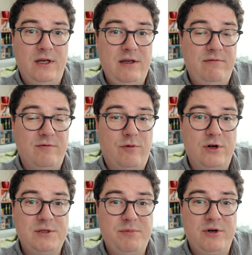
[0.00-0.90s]
Even for
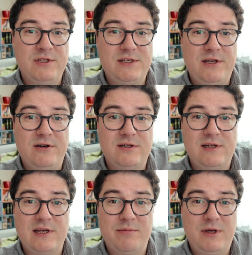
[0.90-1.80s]
experienced skiers
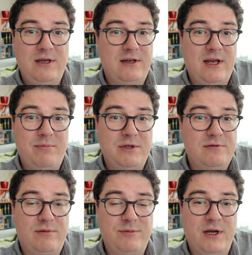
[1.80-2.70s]
like me, it happens
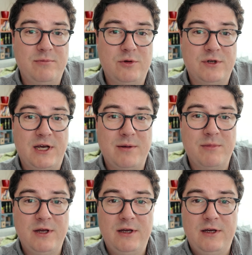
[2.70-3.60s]
from time to
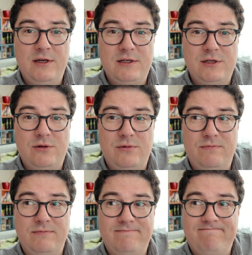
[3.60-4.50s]
time.
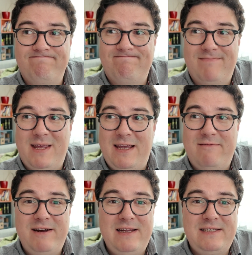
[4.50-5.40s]
So I
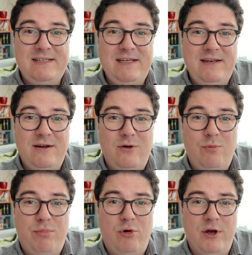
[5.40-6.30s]
really see no
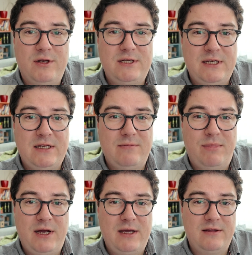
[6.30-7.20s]
point in
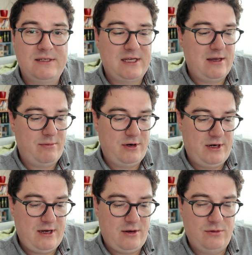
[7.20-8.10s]
buying this camera
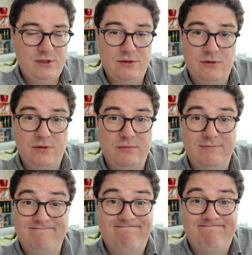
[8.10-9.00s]
now. So
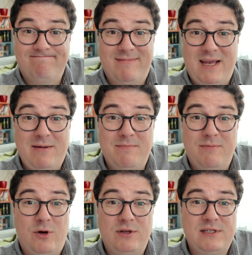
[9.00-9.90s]

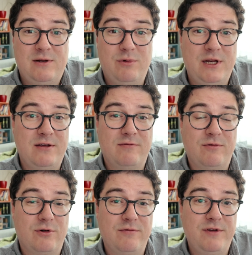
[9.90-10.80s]
I'm honestly waiting
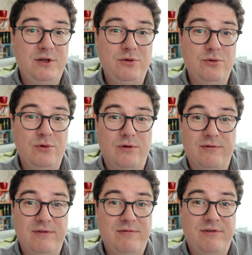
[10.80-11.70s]
for V2
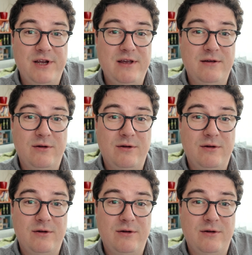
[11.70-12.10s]
or V3